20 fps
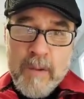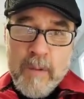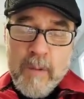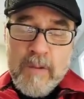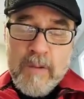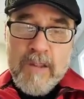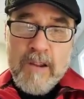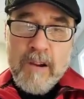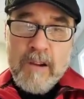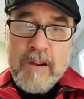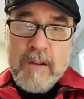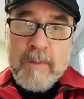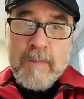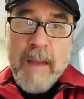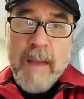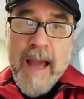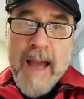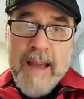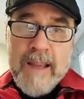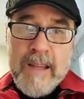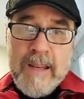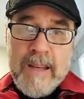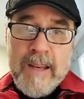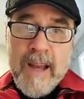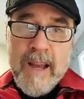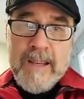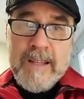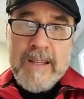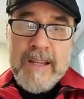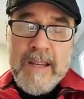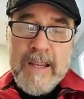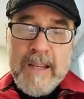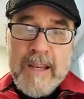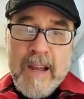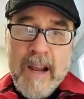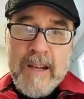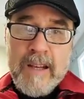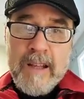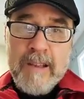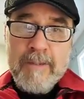We were started back in
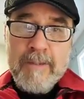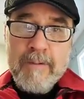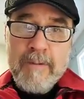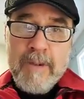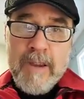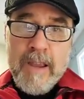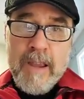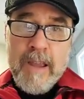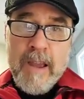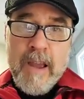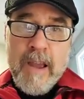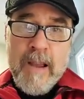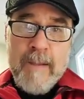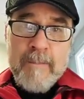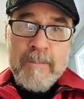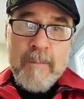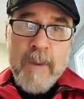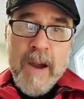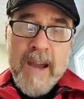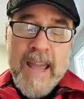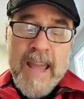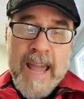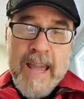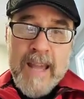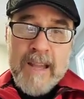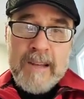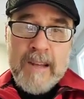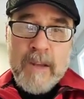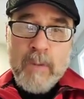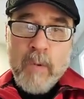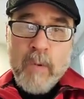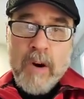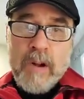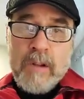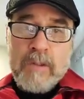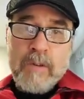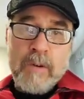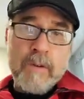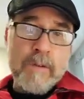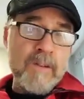1993 by Andy
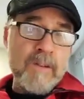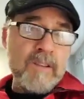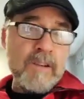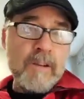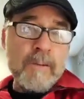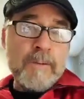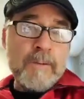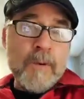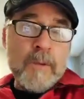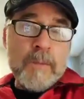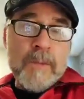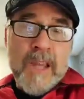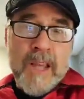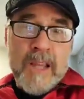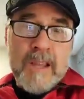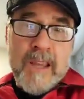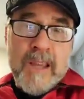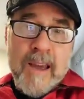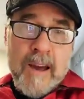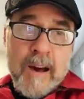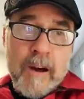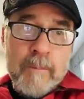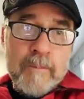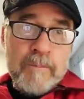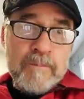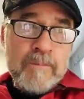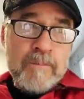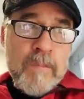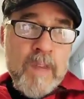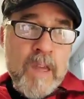Waldorf, still firmly at the helm.